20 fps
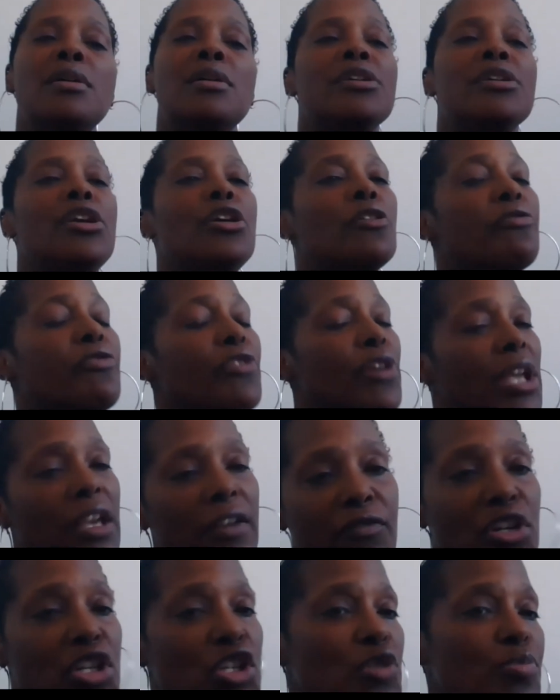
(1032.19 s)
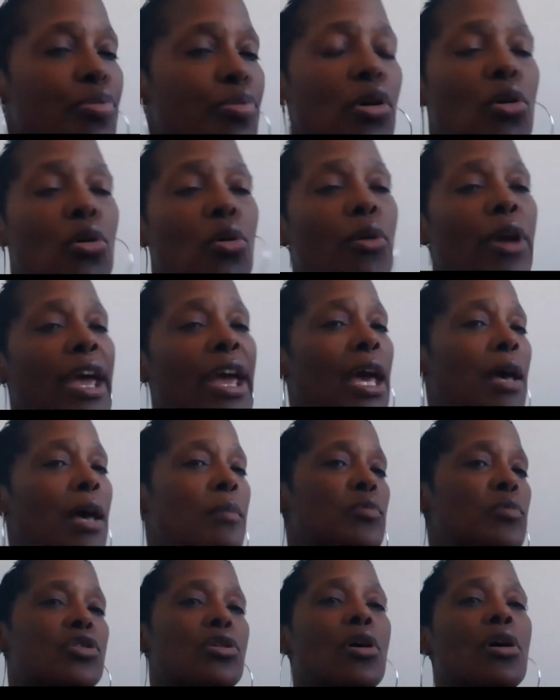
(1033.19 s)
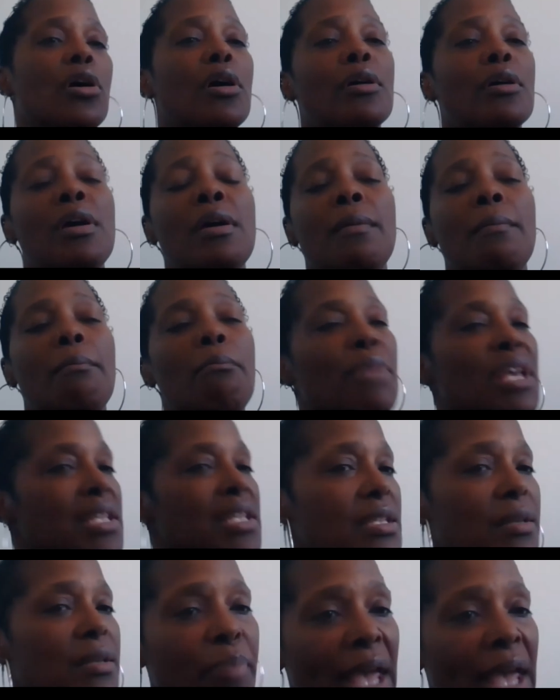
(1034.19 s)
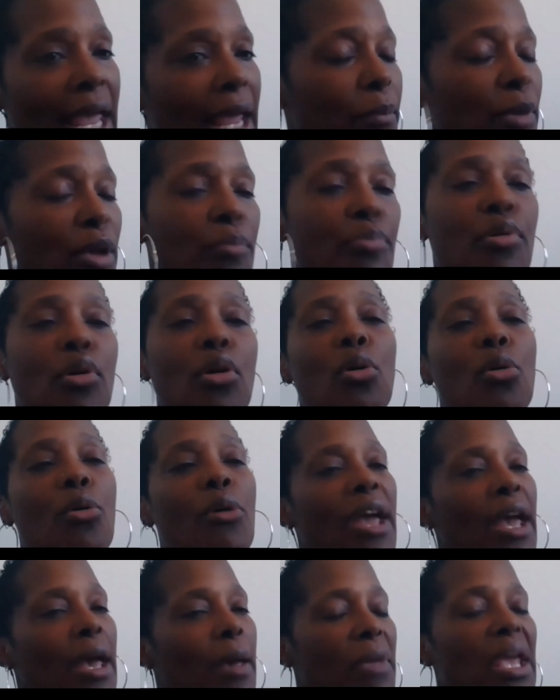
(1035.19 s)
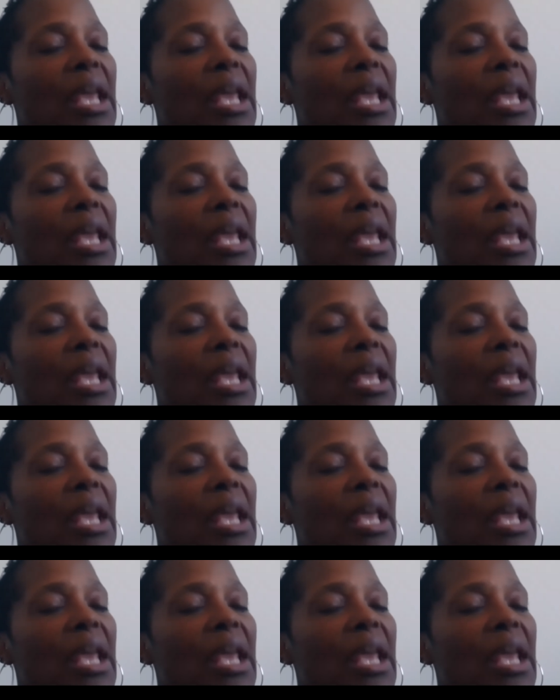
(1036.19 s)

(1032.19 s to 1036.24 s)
forgiveness programs, or miss a payment program,